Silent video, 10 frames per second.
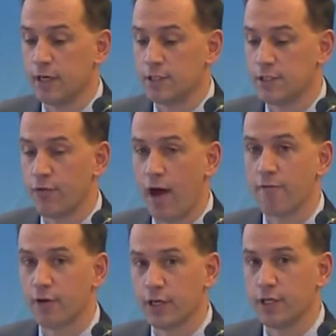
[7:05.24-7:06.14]
South
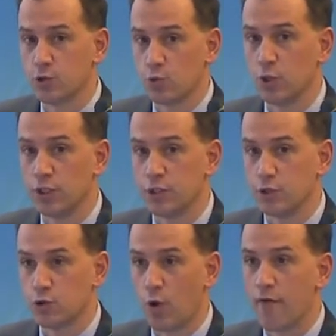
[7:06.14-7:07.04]
Africa is really the
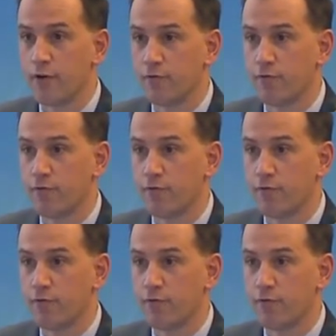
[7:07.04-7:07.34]
driving